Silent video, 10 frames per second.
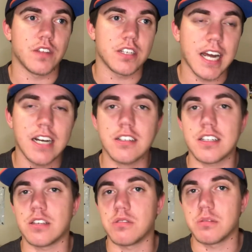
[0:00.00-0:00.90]
their tires
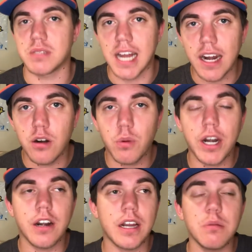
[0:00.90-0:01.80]
because there was some tire
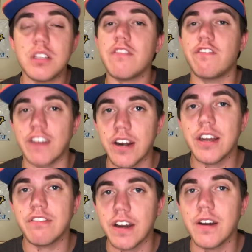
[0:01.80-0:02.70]
wear. It was a
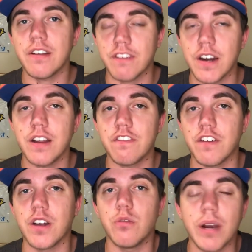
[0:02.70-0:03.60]
very, very, very
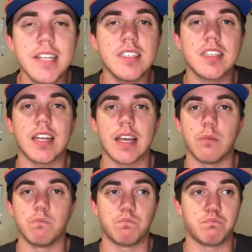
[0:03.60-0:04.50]
fun race today.
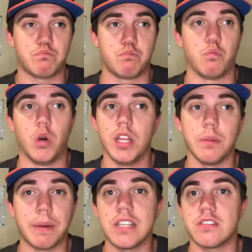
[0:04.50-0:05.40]
One of the
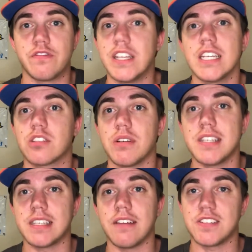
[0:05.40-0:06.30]
best Phoenix
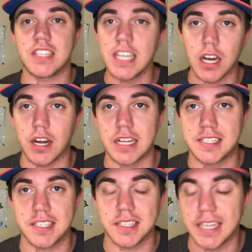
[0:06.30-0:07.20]
races I've seen,
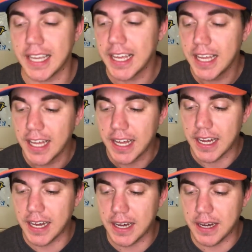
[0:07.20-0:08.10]
honestly,
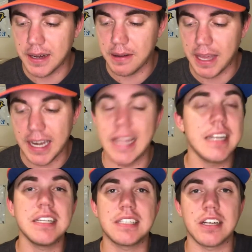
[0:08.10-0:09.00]
in
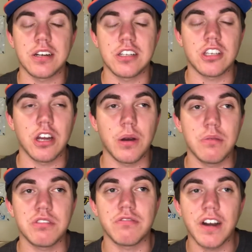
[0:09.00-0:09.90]
any series. So it
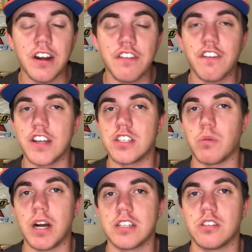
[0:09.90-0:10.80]
was very fun to
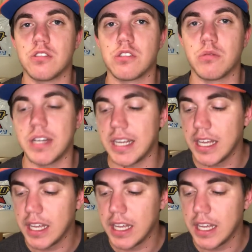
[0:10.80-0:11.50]
watch those three